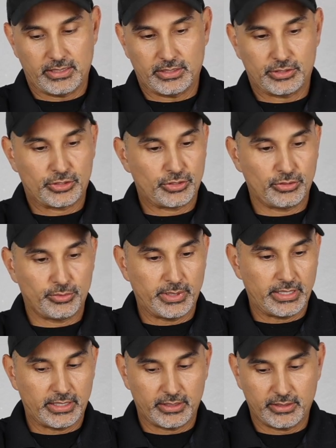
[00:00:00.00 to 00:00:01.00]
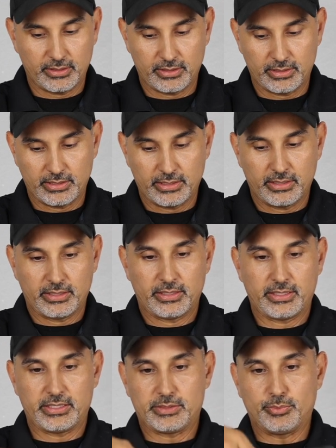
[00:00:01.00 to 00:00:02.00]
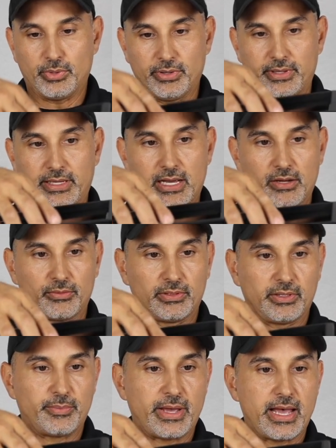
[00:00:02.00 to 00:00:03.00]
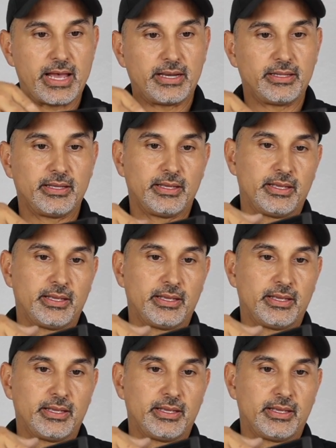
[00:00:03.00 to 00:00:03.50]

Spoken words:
it's too big, it's bowing out really bad,